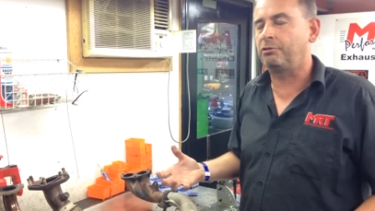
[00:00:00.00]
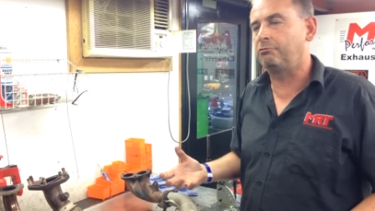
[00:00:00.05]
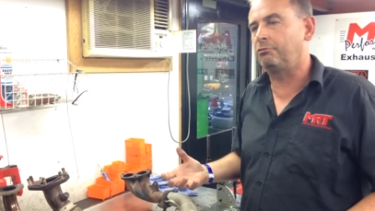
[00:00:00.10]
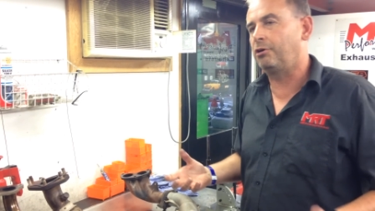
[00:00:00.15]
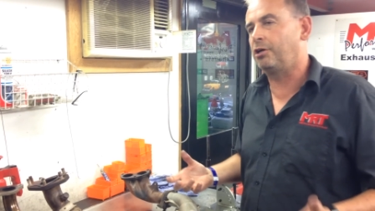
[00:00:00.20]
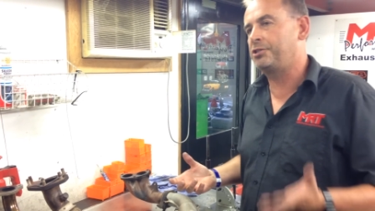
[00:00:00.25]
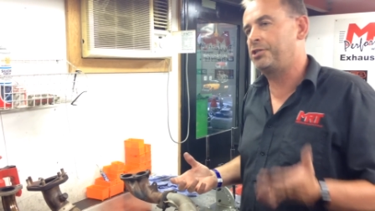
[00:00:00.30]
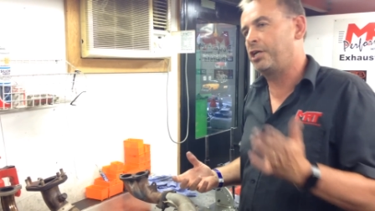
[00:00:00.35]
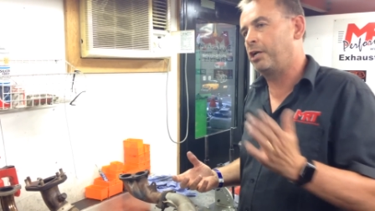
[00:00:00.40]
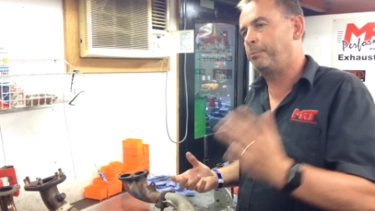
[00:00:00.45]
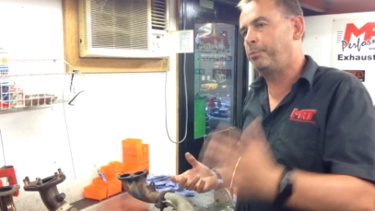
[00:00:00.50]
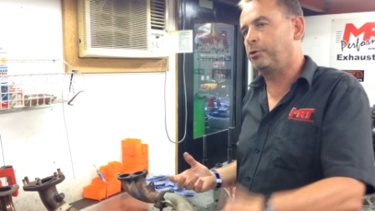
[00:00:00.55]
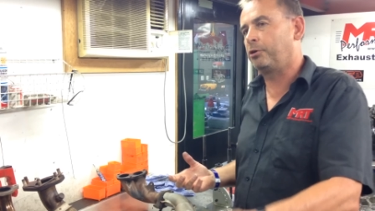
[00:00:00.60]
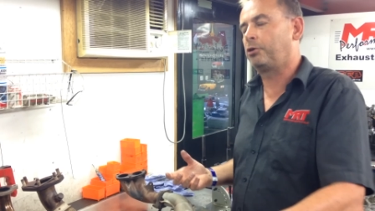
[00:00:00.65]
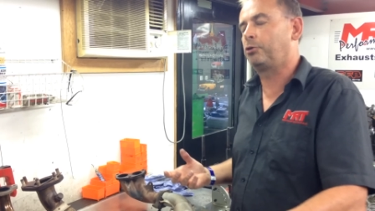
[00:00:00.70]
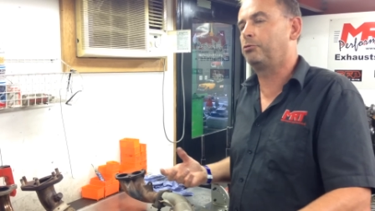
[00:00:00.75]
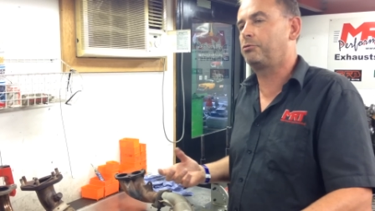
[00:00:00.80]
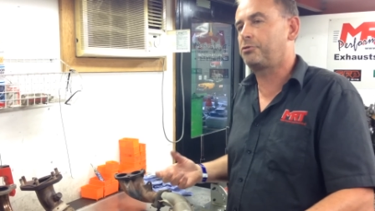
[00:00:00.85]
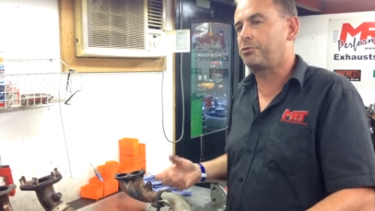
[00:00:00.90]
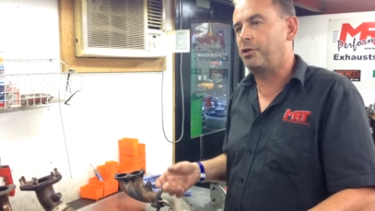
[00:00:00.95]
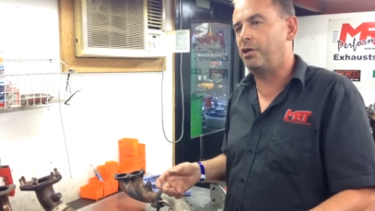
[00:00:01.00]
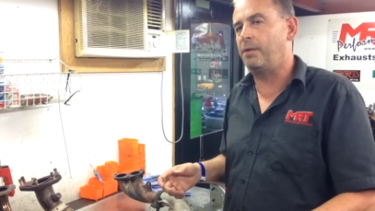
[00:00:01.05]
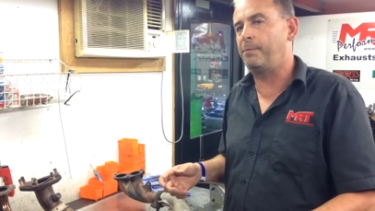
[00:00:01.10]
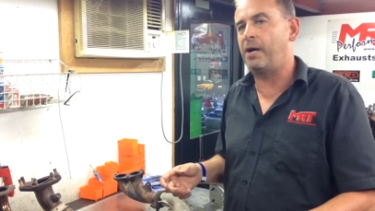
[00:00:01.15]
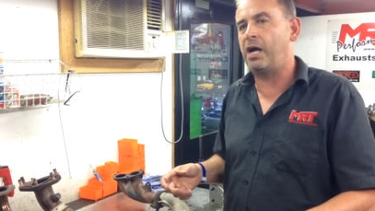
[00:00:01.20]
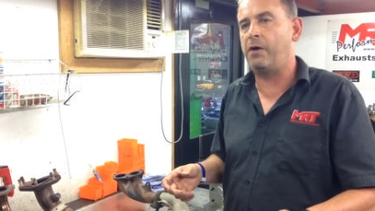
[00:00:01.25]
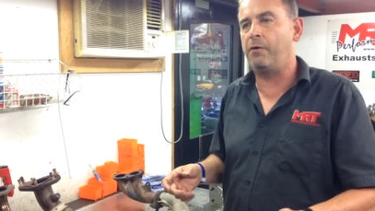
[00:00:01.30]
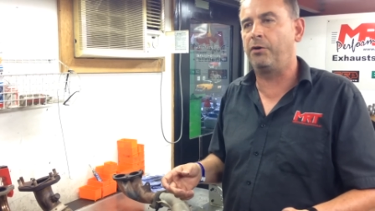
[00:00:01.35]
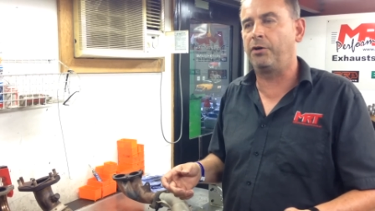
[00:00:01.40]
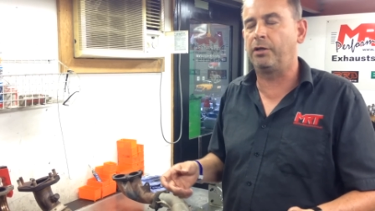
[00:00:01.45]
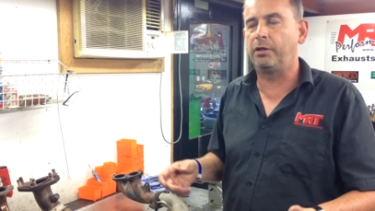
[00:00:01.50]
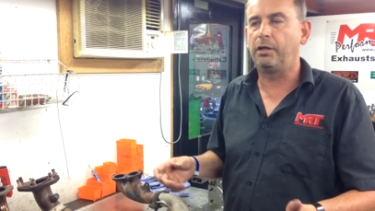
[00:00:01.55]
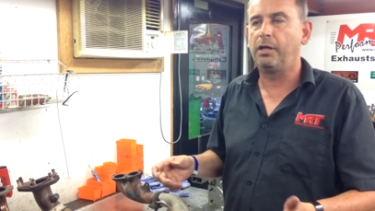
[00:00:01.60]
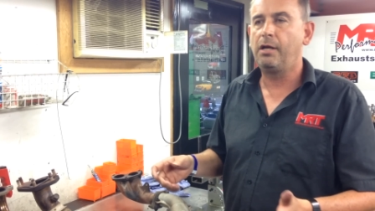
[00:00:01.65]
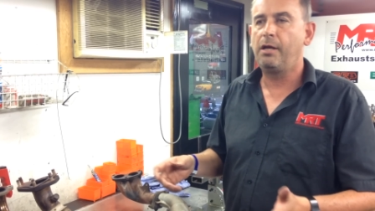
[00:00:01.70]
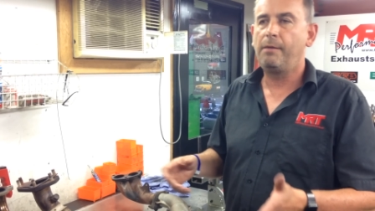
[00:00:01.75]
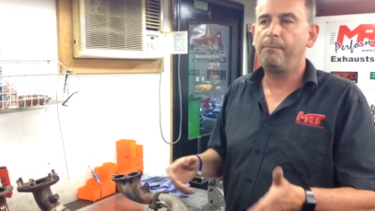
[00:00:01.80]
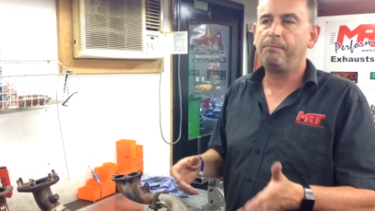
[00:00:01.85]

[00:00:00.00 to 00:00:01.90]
and rods, you're going to put a good turbo on it,